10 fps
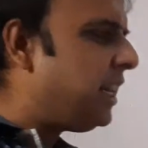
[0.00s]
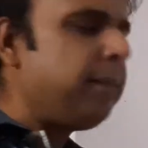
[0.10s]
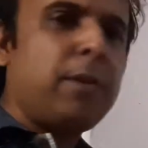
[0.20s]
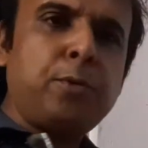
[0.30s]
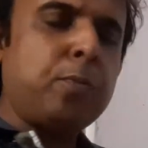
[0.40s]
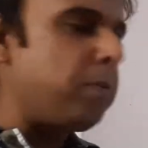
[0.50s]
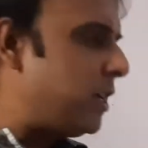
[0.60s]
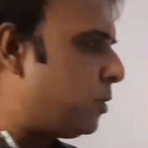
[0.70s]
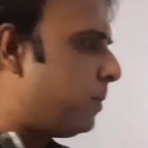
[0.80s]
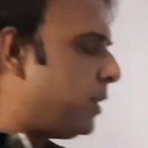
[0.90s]
name of
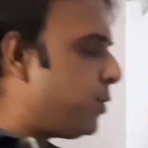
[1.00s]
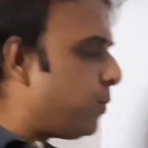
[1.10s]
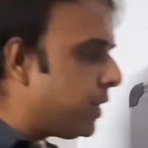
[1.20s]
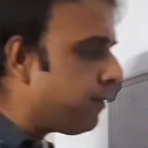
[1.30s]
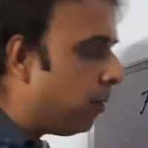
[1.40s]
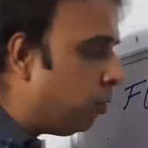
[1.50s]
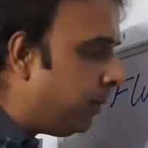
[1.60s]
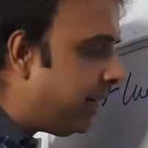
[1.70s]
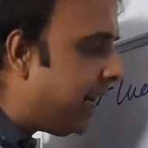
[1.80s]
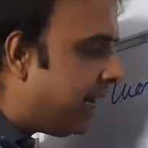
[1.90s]
topoisomerase 2 is found to be
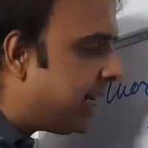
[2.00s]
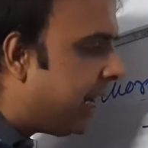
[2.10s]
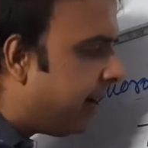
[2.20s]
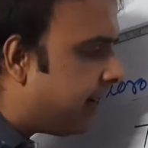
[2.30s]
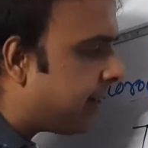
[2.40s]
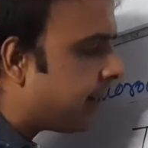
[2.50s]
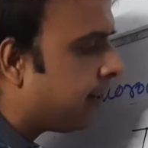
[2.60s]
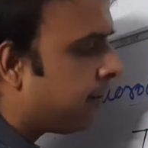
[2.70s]
DNA gyrase.